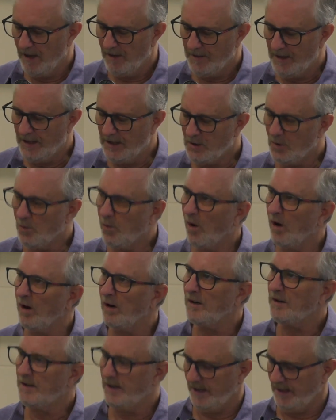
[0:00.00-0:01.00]
These
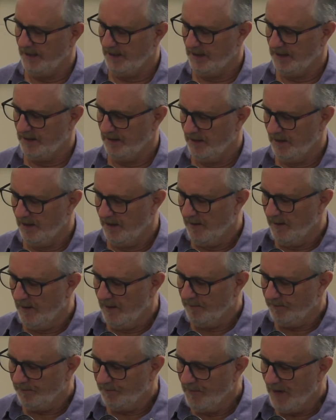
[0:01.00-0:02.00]
qualities
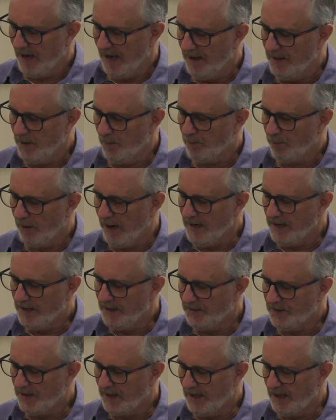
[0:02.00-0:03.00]
are the
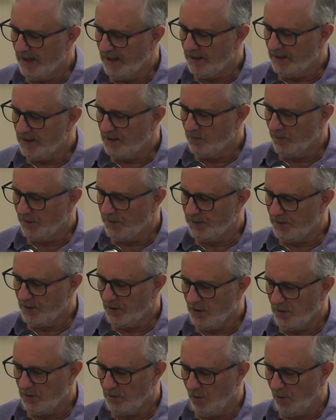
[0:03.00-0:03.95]
breakers against which the